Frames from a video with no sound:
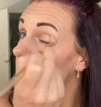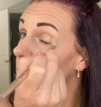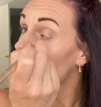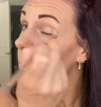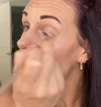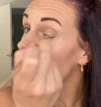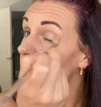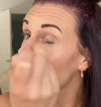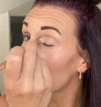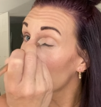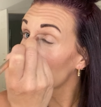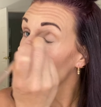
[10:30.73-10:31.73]
You broke your
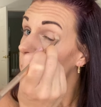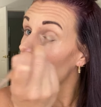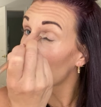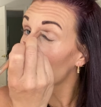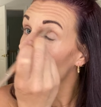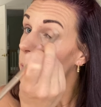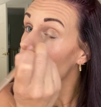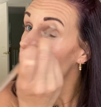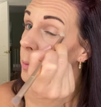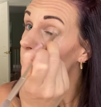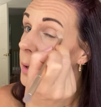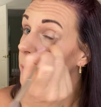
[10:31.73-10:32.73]
arm. Uh-oh, we have a
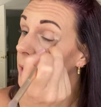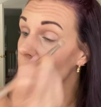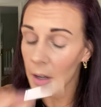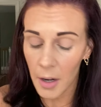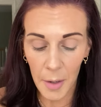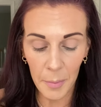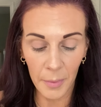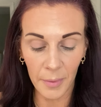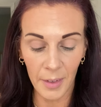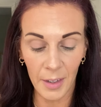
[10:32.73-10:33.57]
broken arm.